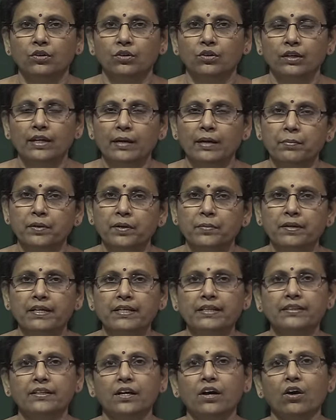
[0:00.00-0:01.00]
everybody
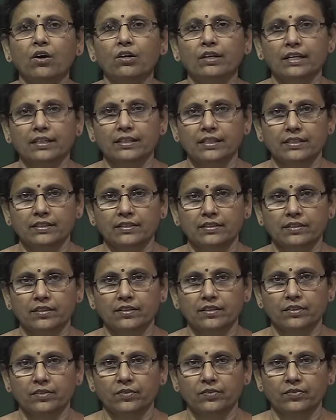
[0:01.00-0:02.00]
in the organization,
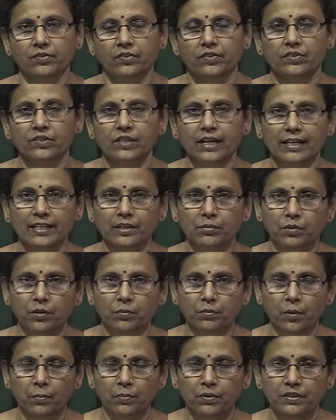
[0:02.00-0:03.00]
starting from
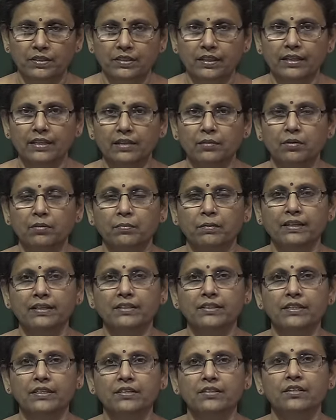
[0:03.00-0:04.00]
operational level
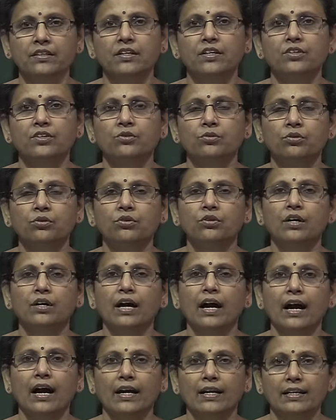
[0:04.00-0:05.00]
managers to
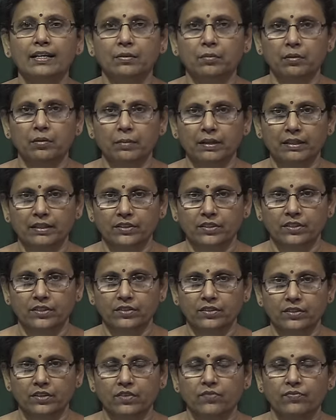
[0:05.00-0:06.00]
higher level managers.
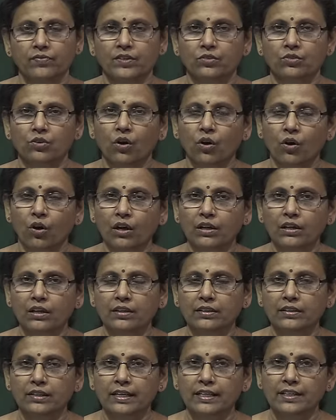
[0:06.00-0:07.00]
So, all
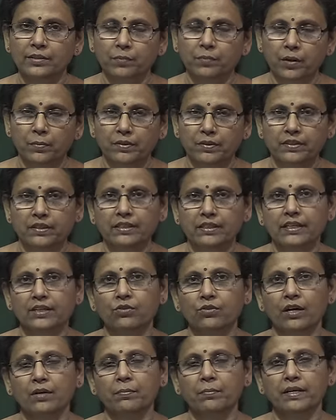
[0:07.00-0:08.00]
the information
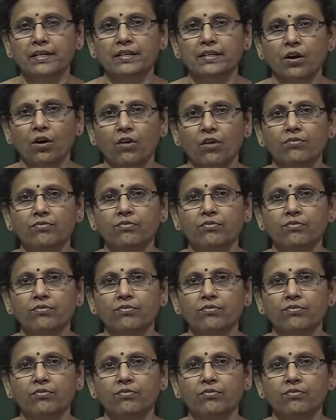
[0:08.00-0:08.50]
requirement of